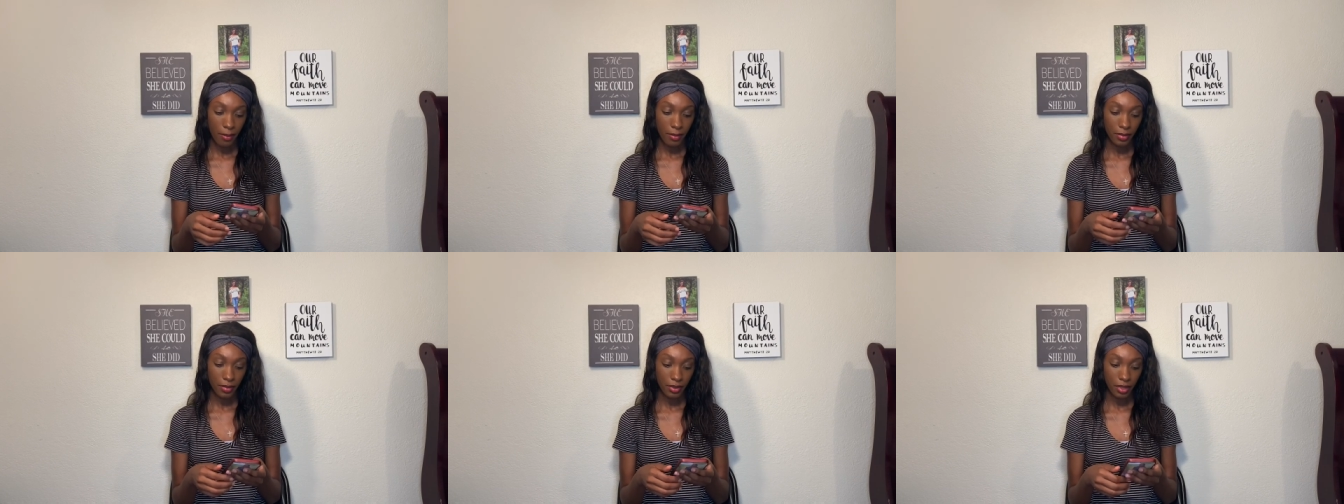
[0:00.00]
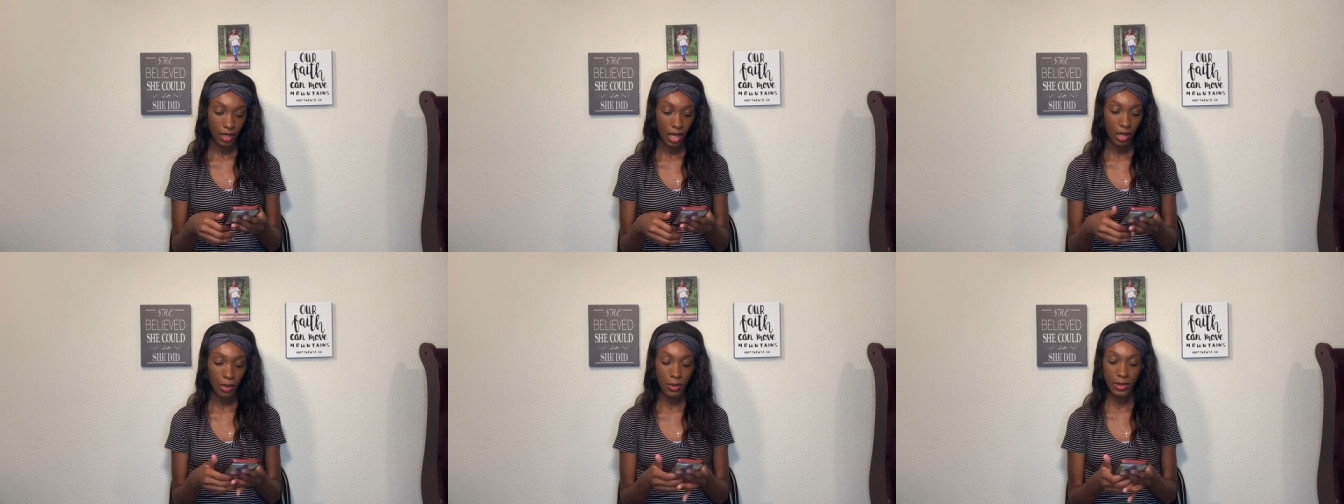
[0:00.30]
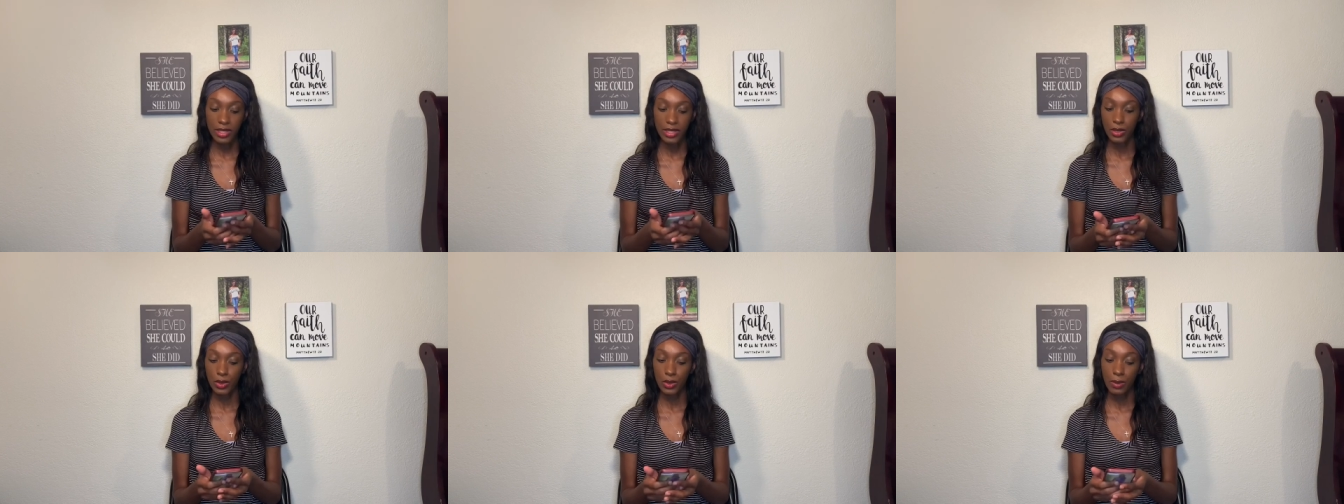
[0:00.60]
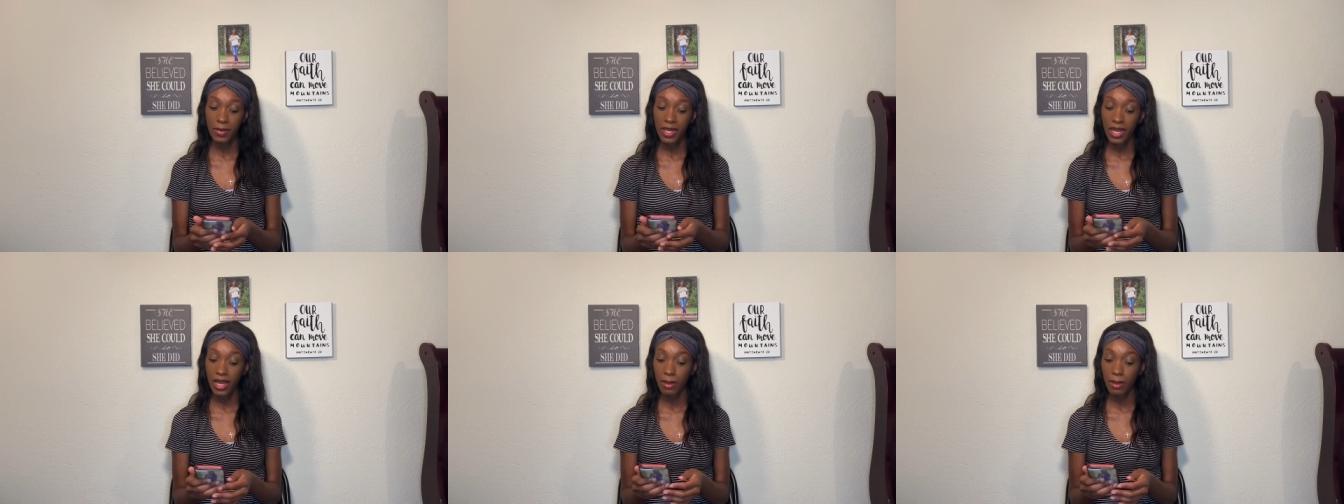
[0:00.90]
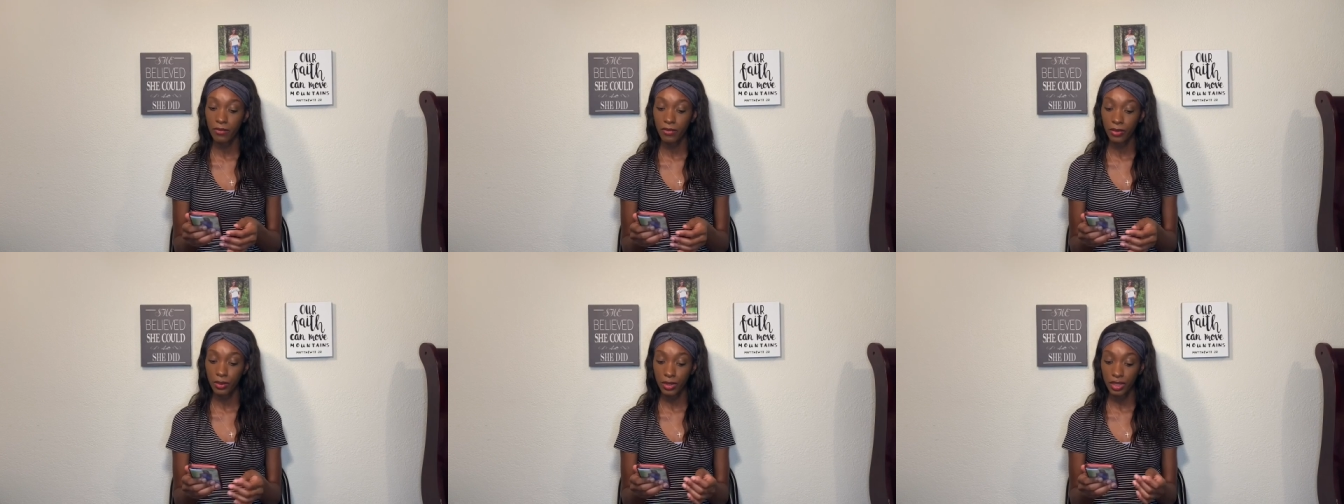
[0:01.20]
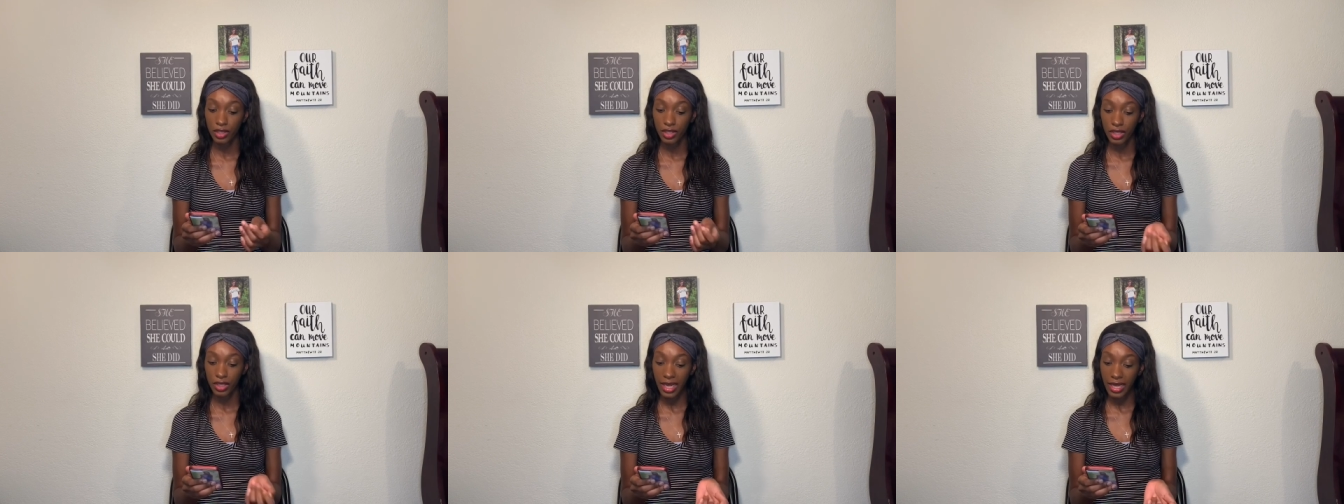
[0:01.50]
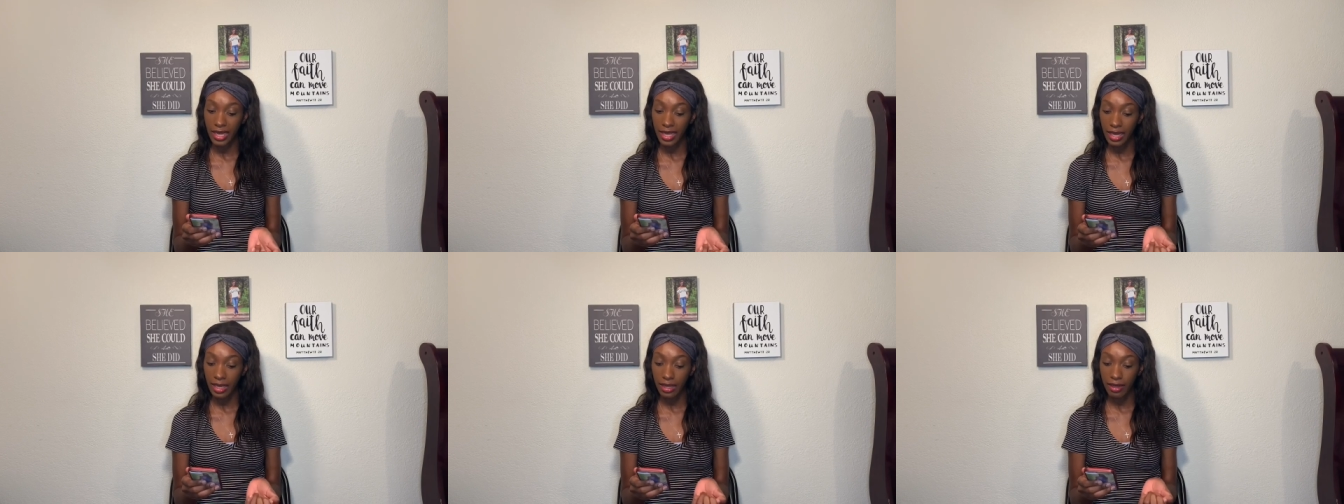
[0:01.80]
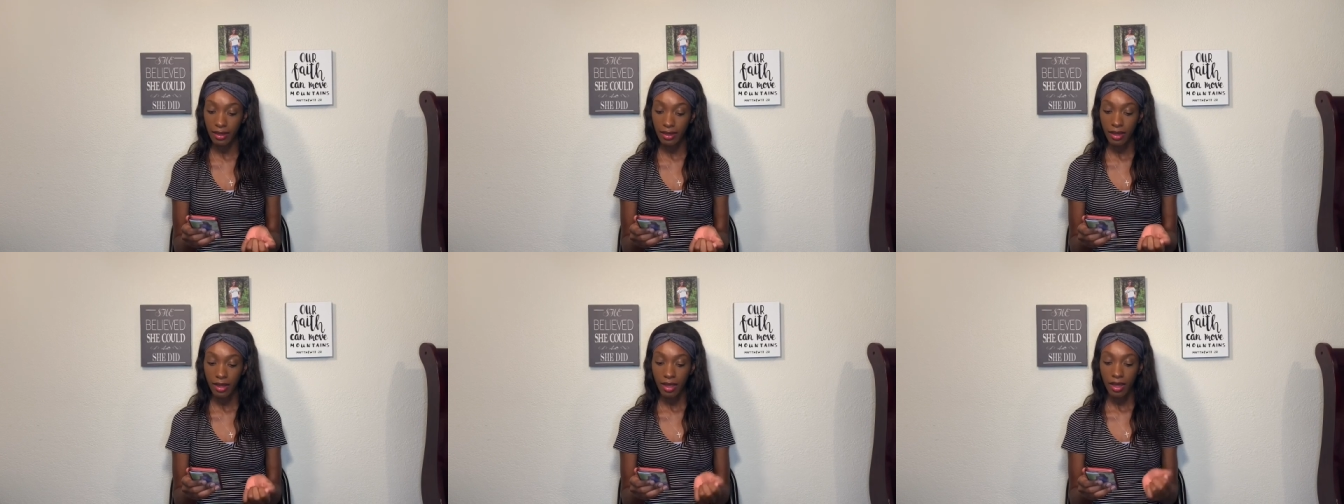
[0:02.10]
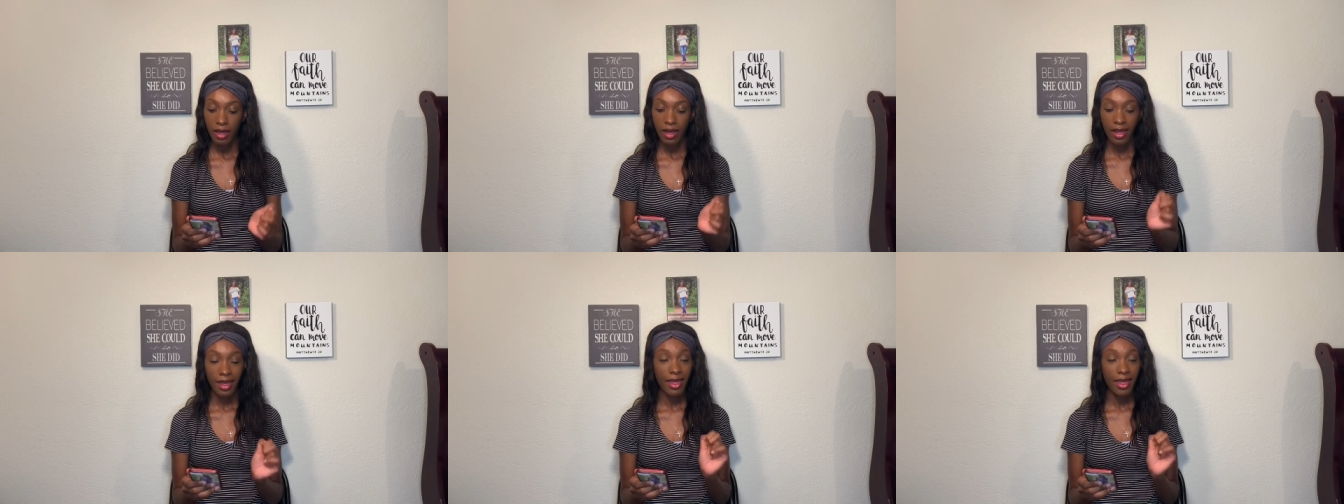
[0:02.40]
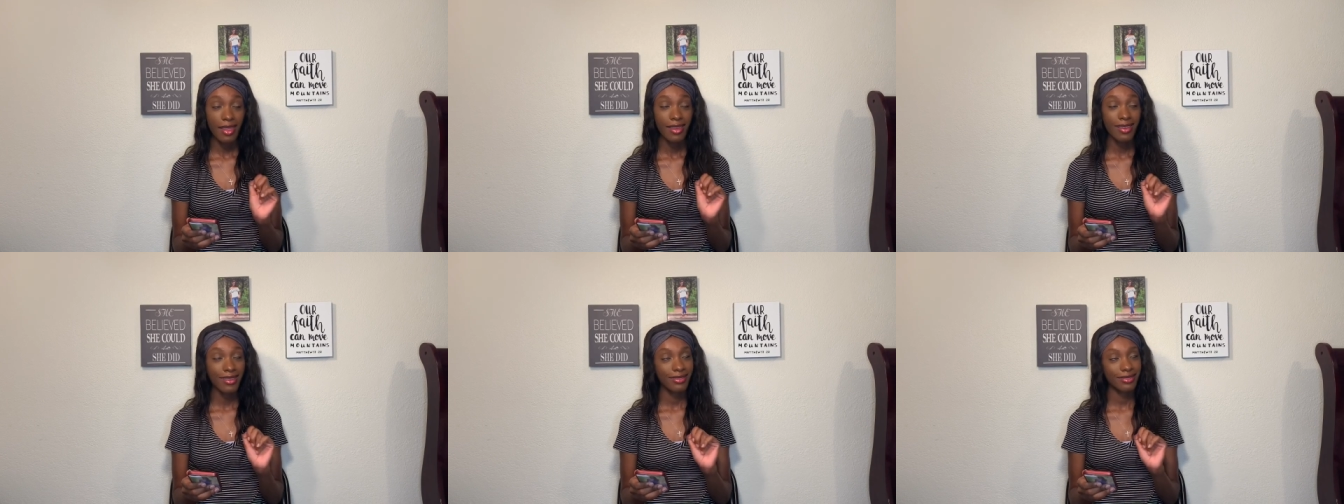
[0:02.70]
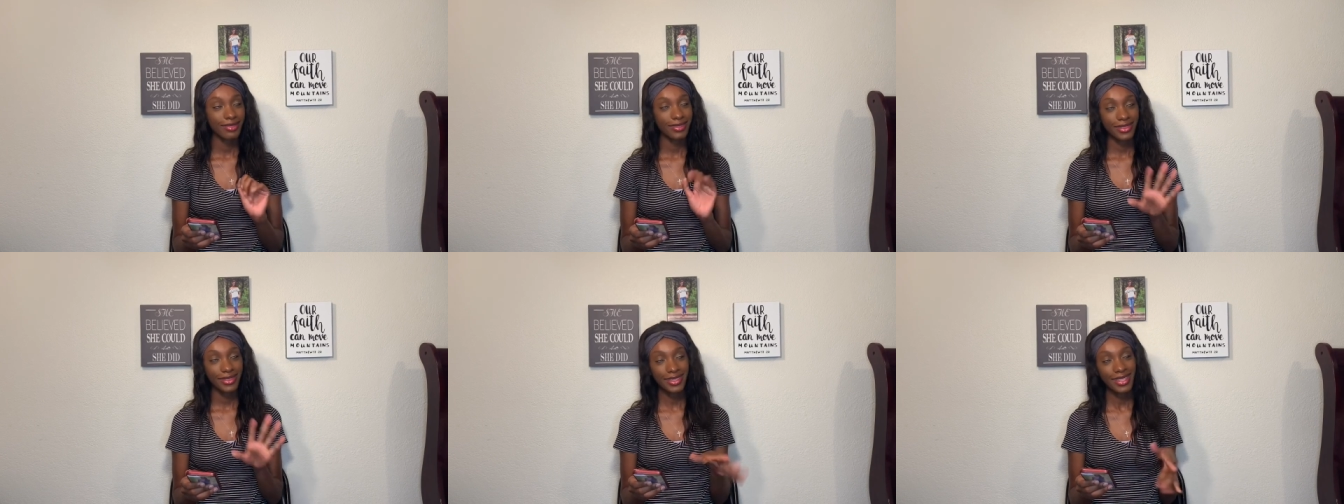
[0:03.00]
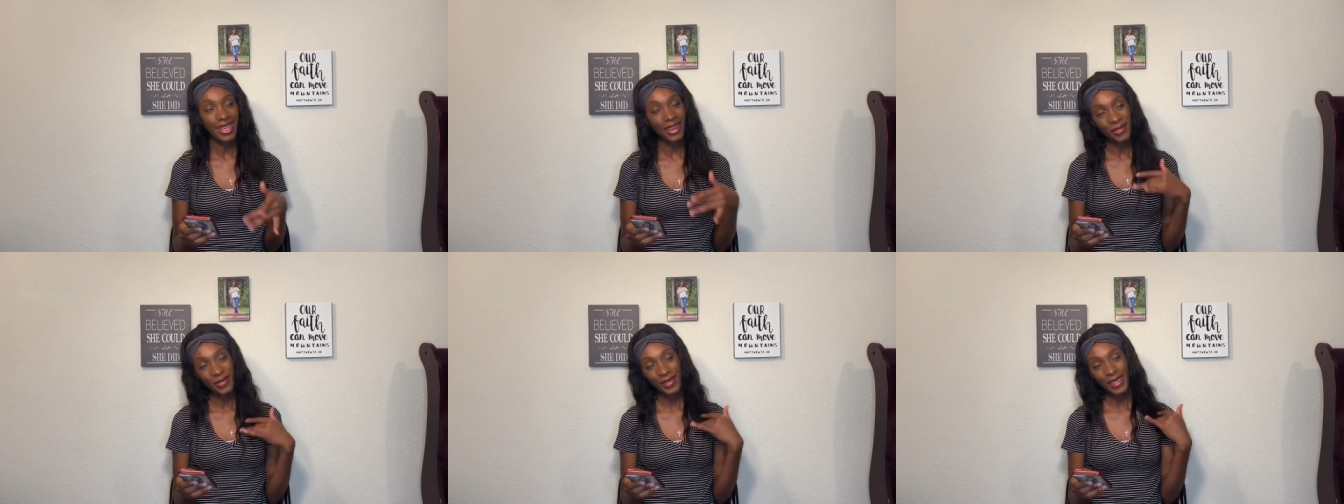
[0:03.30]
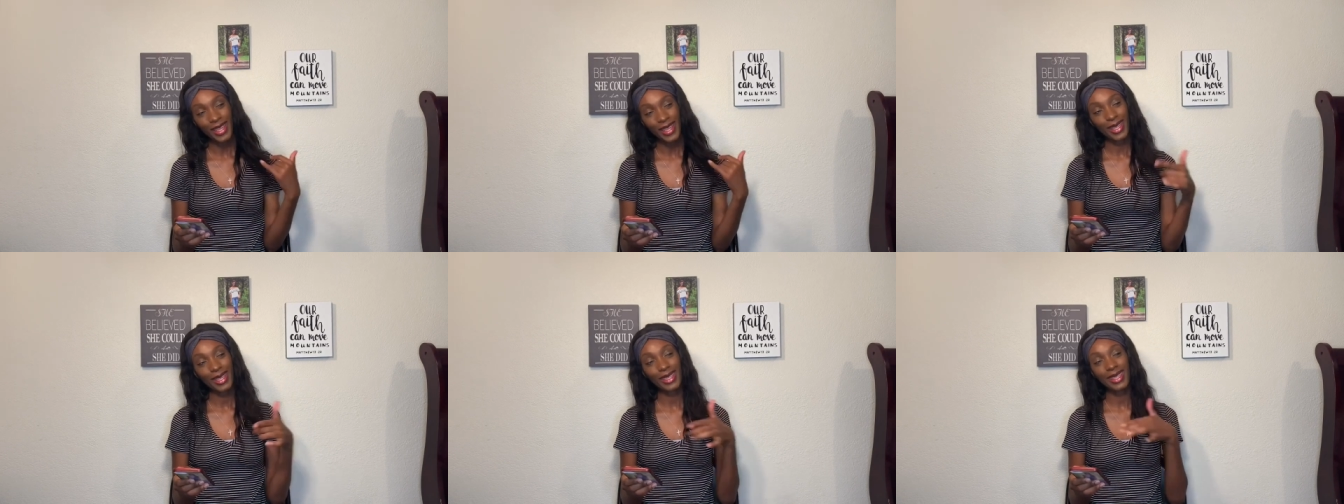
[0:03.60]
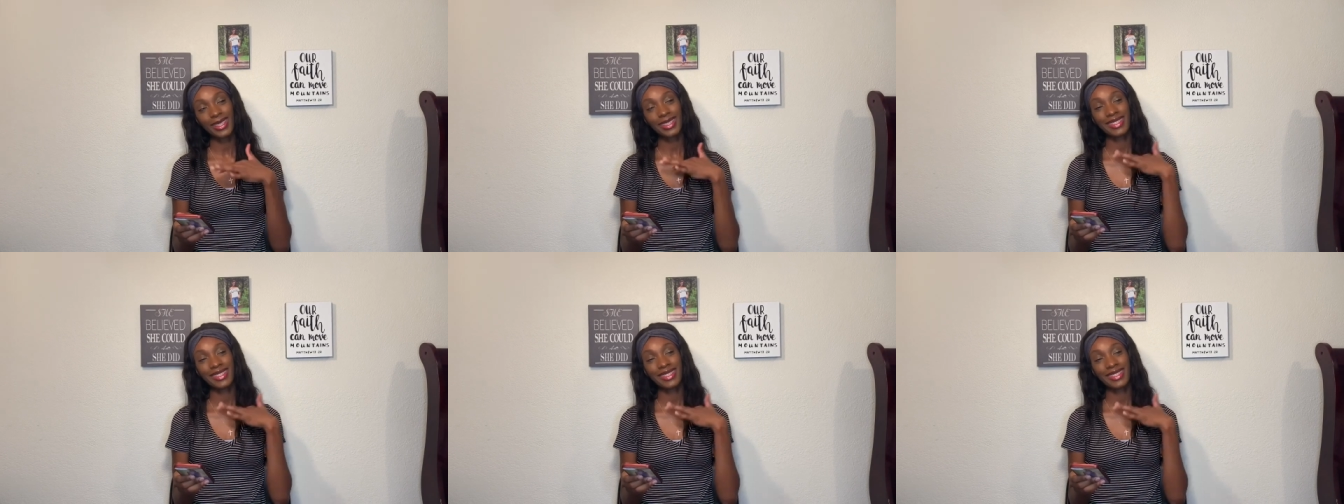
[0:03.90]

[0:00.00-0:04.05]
You assume that I'm photogenic? Definitely.